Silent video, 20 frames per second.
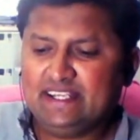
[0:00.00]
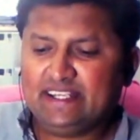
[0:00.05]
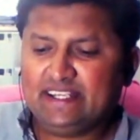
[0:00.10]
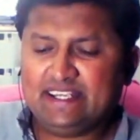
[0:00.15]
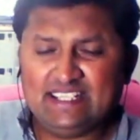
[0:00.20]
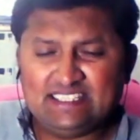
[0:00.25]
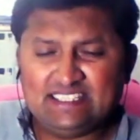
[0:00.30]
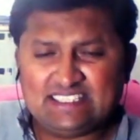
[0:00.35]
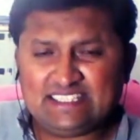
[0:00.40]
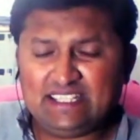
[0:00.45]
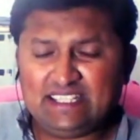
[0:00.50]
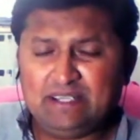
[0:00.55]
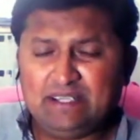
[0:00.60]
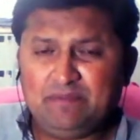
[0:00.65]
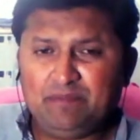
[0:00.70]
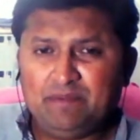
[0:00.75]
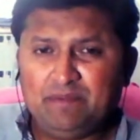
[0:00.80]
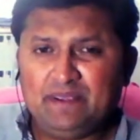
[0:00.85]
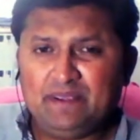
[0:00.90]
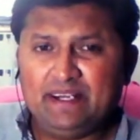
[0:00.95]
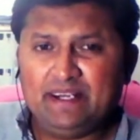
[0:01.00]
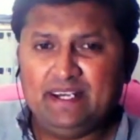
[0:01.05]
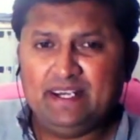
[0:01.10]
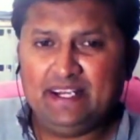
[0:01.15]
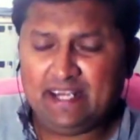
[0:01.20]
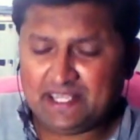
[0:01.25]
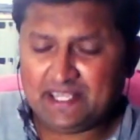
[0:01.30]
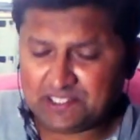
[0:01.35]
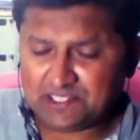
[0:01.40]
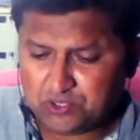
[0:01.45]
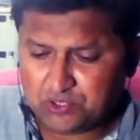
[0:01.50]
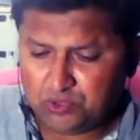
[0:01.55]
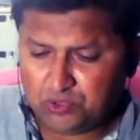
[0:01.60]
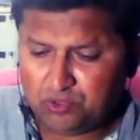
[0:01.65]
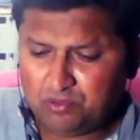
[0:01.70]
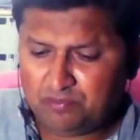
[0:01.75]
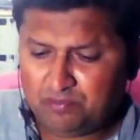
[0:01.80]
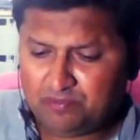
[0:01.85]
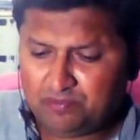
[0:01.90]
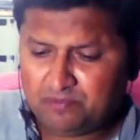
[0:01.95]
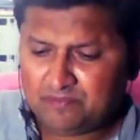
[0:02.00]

kinship, lineage group,